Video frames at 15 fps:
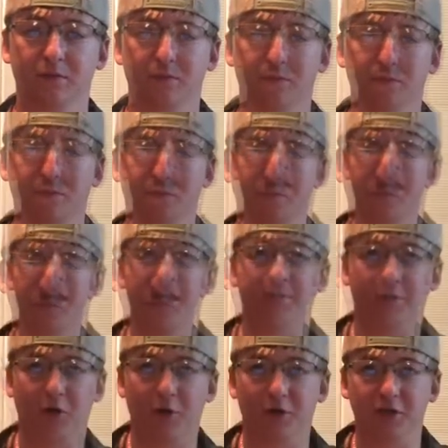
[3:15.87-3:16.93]
Here I am
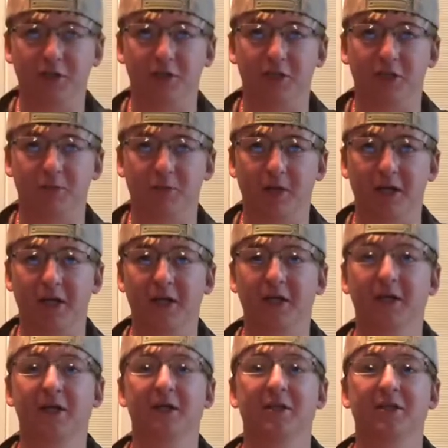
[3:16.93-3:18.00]
going to explain
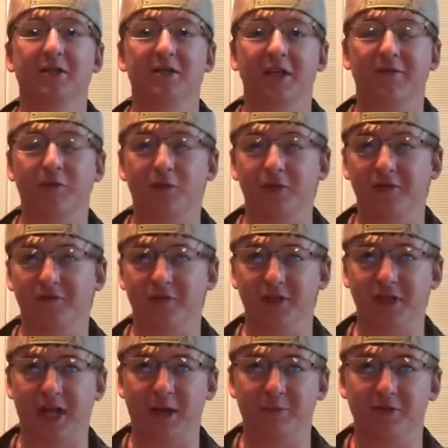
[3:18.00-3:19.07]
several different
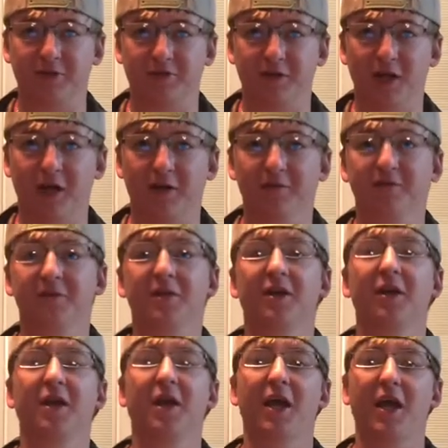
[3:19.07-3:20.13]
types of gloves
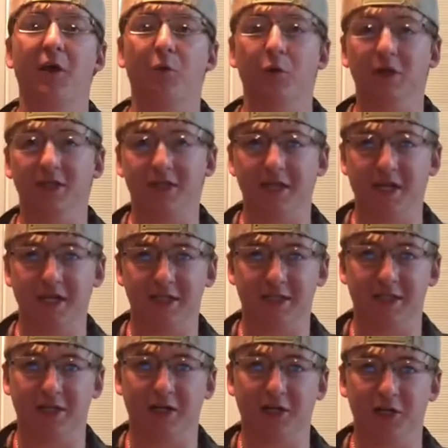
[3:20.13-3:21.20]
and what task
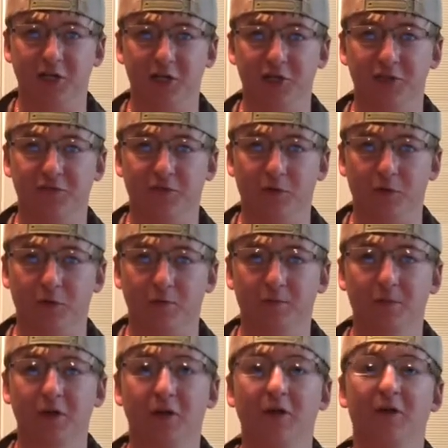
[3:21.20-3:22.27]
they are used for.
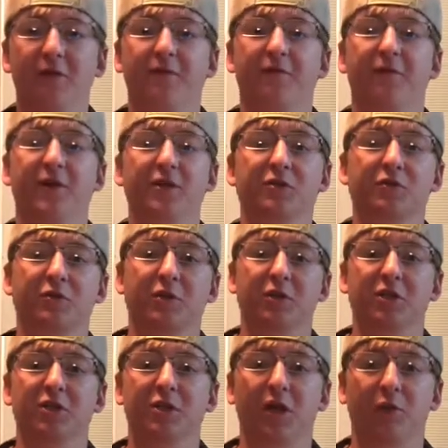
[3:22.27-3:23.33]
First, we're going
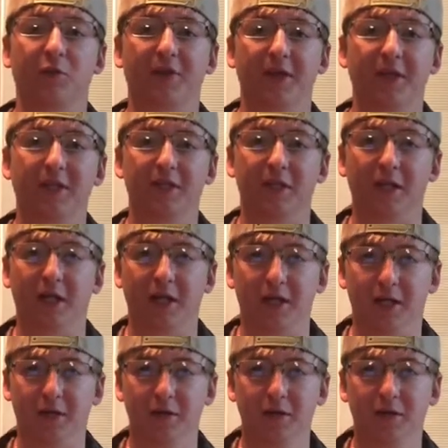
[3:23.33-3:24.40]
to start with
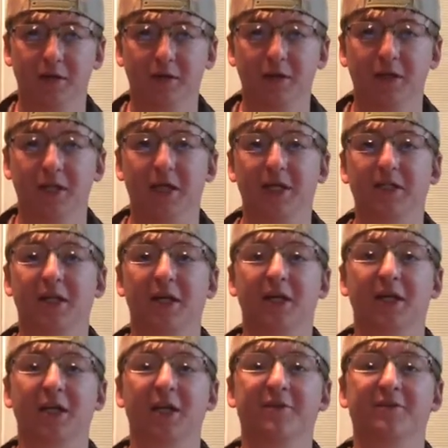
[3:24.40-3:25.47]
insulated.
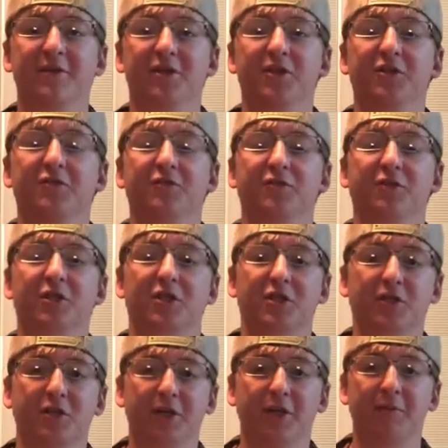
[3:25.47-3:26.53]
Insulated gloves are used for
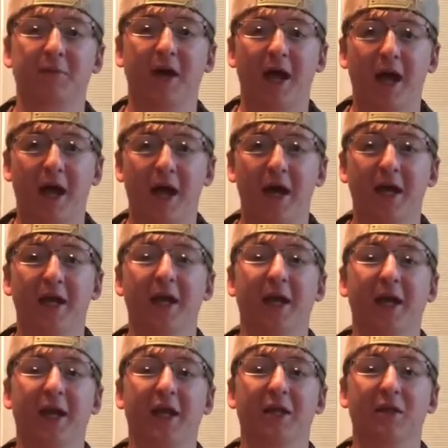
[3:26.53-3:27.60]
extreme high
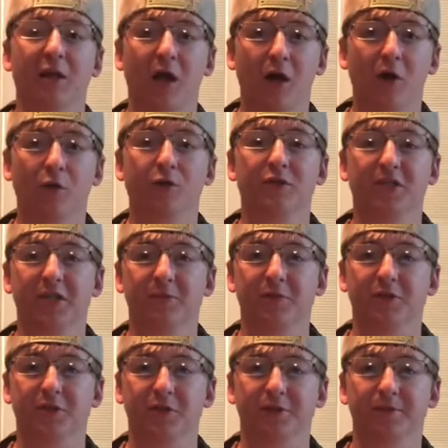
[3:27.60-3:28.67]
and low
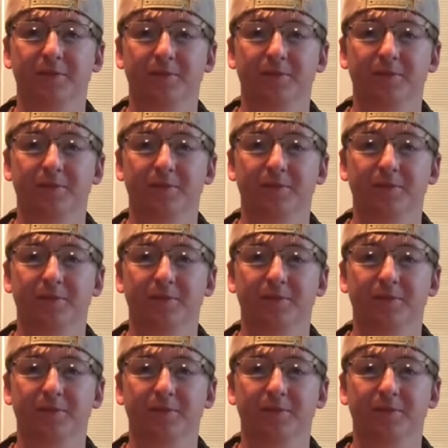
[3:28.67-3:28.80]
temperatures.